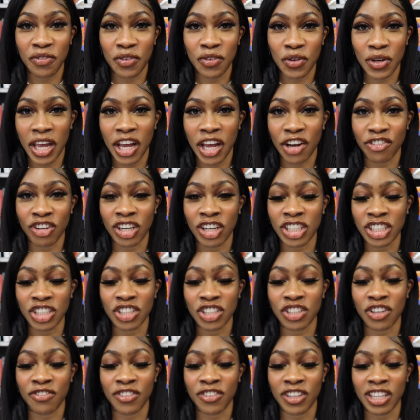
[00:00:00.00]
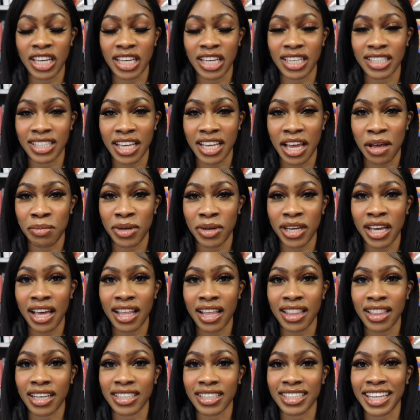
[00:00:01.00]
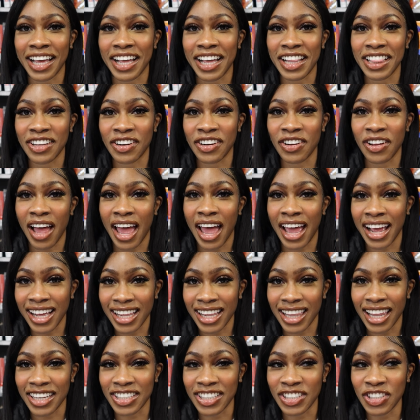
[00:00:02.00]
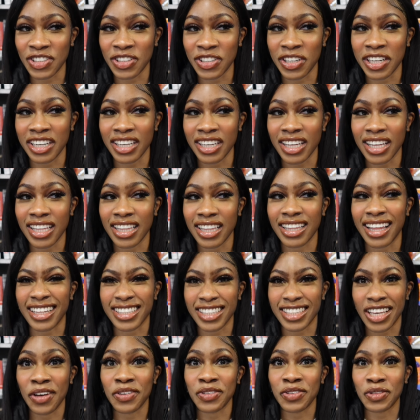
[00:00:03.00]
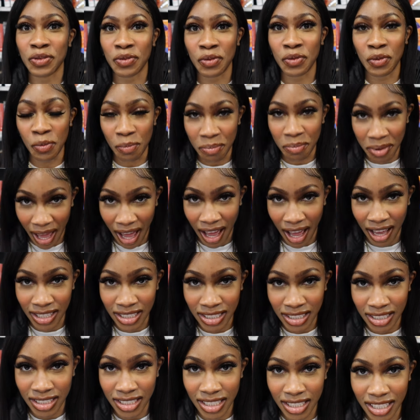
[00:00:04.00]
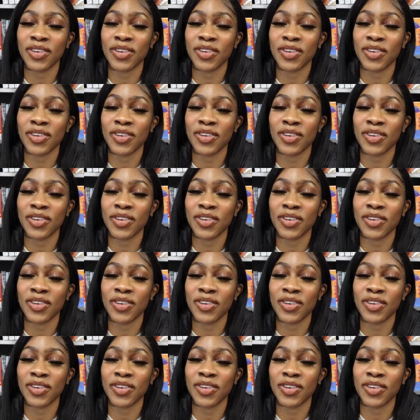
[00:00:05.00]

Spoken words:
if you can't register for the exam again, that's like a little NCLEX trick that tells you you passed.